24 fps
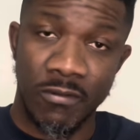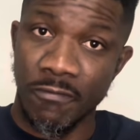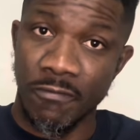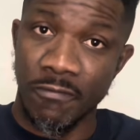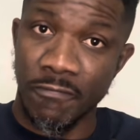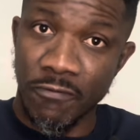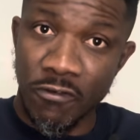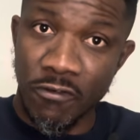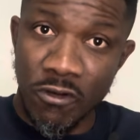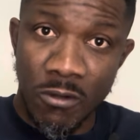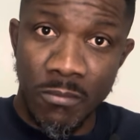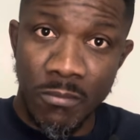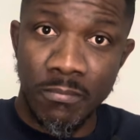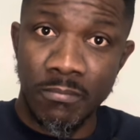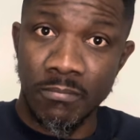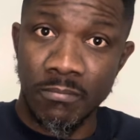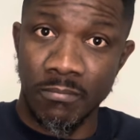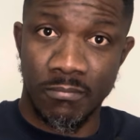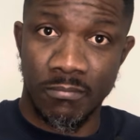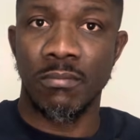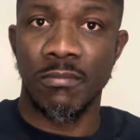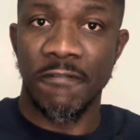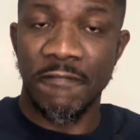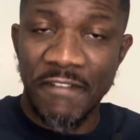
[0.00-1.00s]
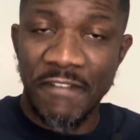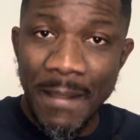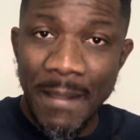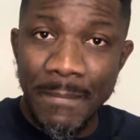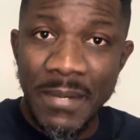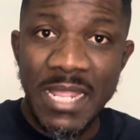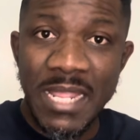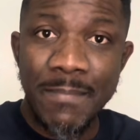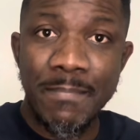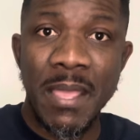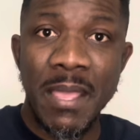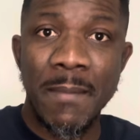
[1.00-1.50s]
from
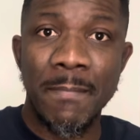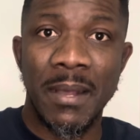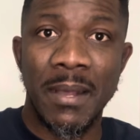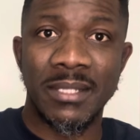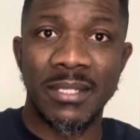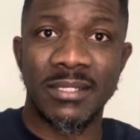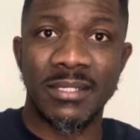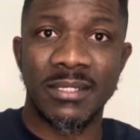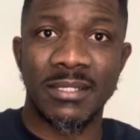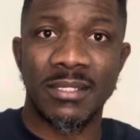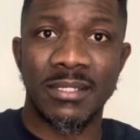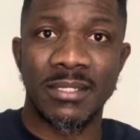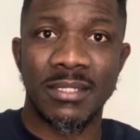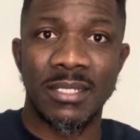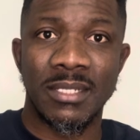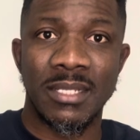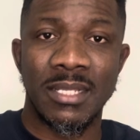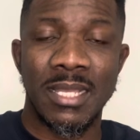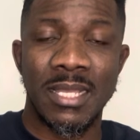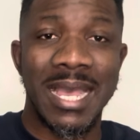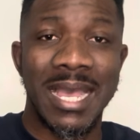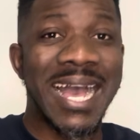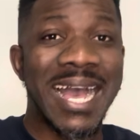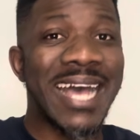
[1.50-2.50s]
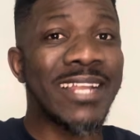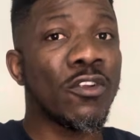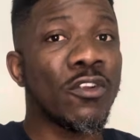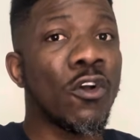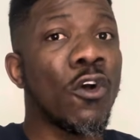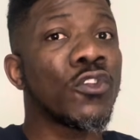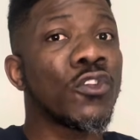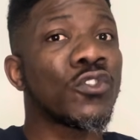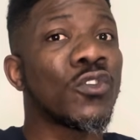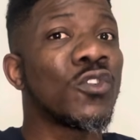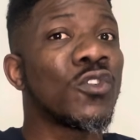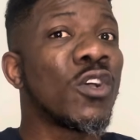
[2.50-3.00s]
family members. And
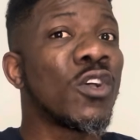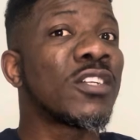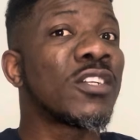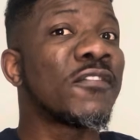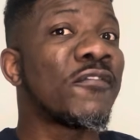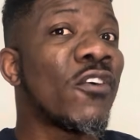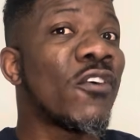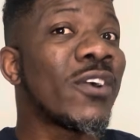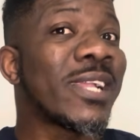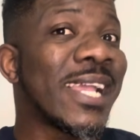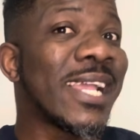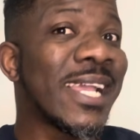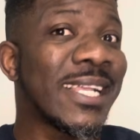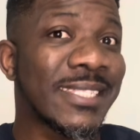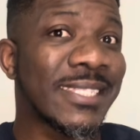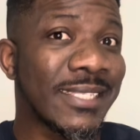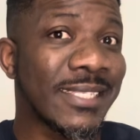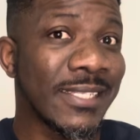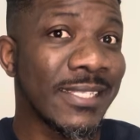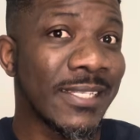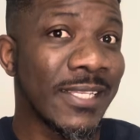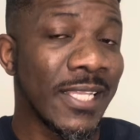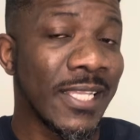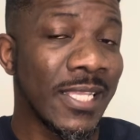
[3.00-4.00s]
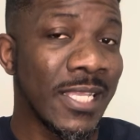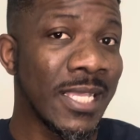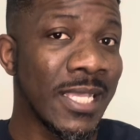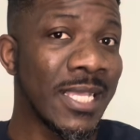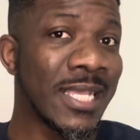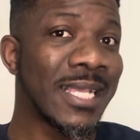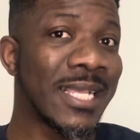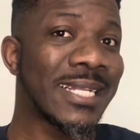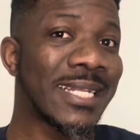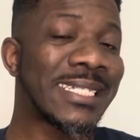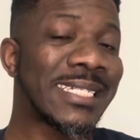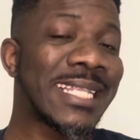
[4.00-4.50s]
also don't forget
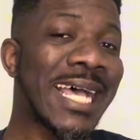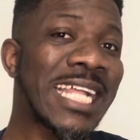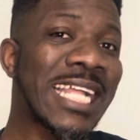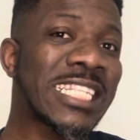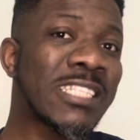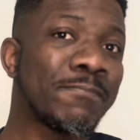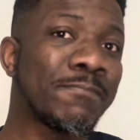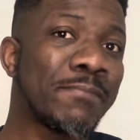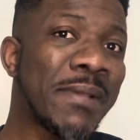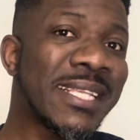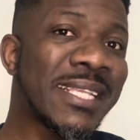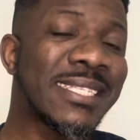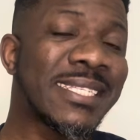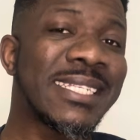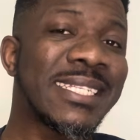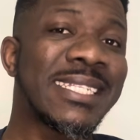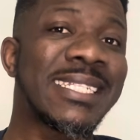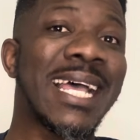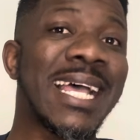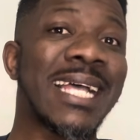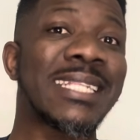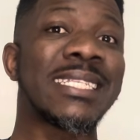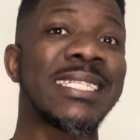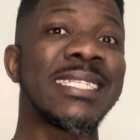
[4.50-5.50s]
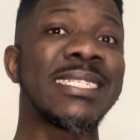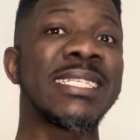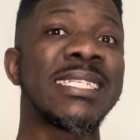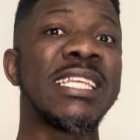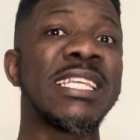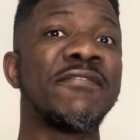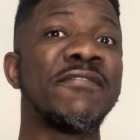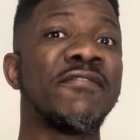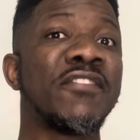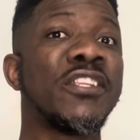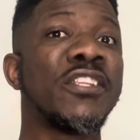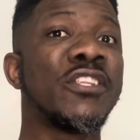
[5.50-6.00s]
that person that is
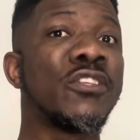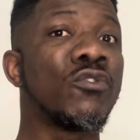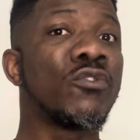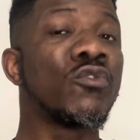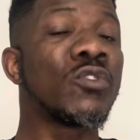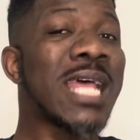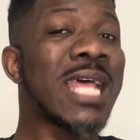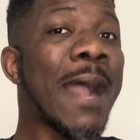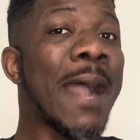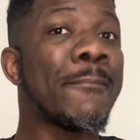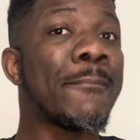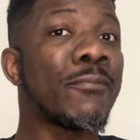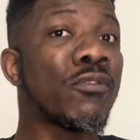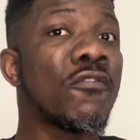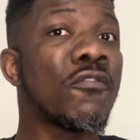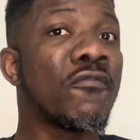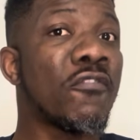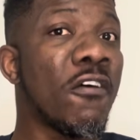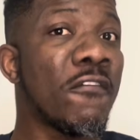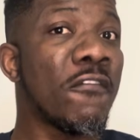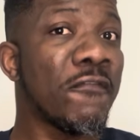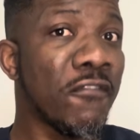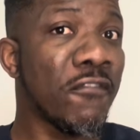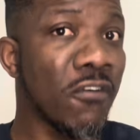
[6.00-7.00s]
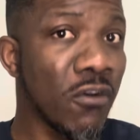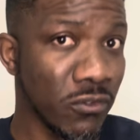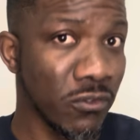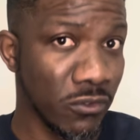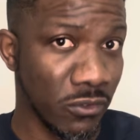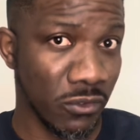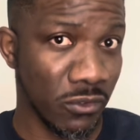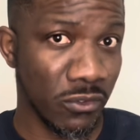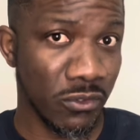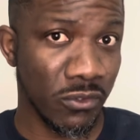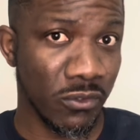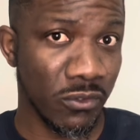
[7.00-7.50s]
giving you that proof of
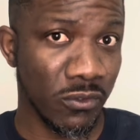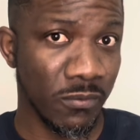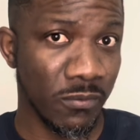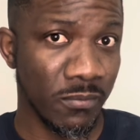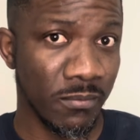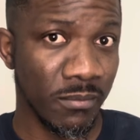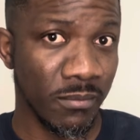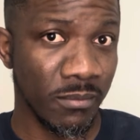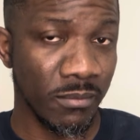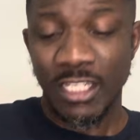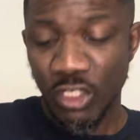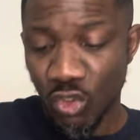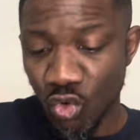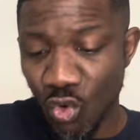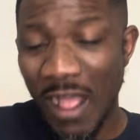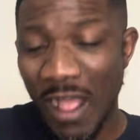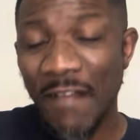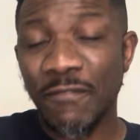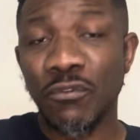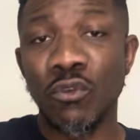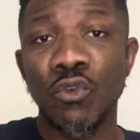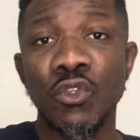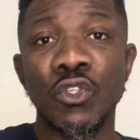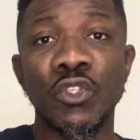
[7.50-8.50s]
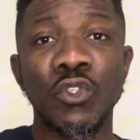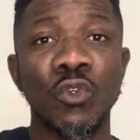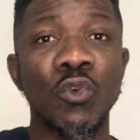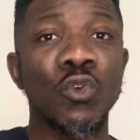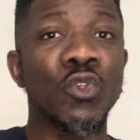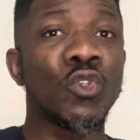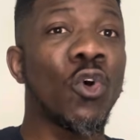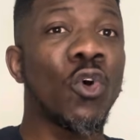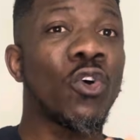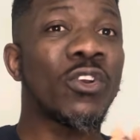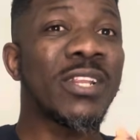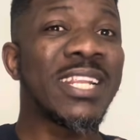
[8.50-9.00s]
funds, you have to show
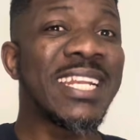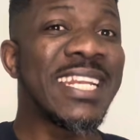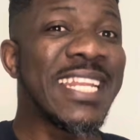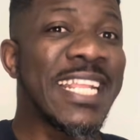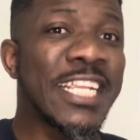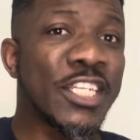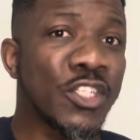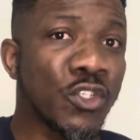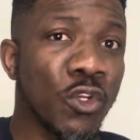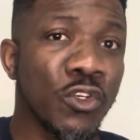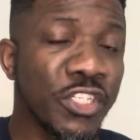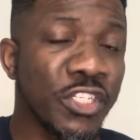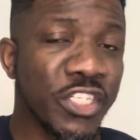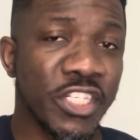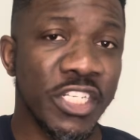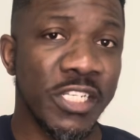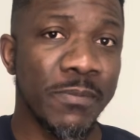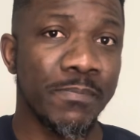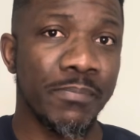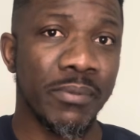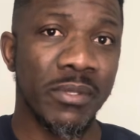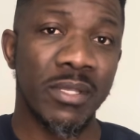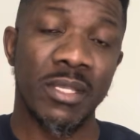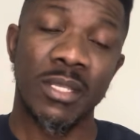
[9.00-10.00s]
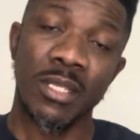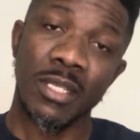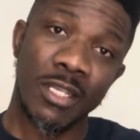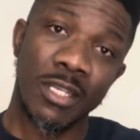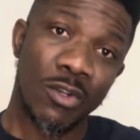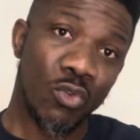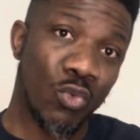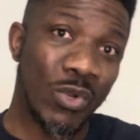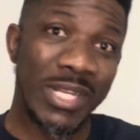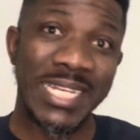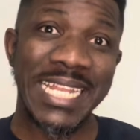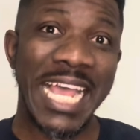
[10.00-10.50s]
your relationship
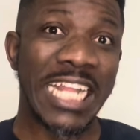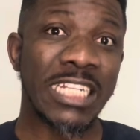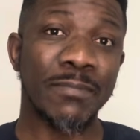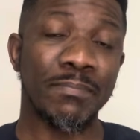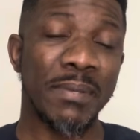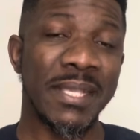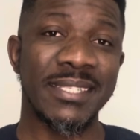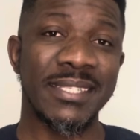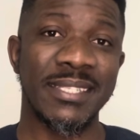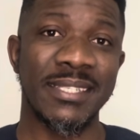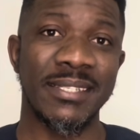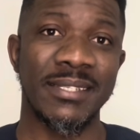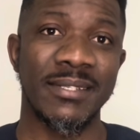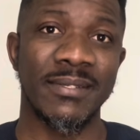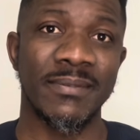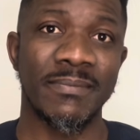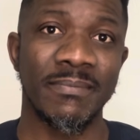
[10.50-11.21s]
with that person.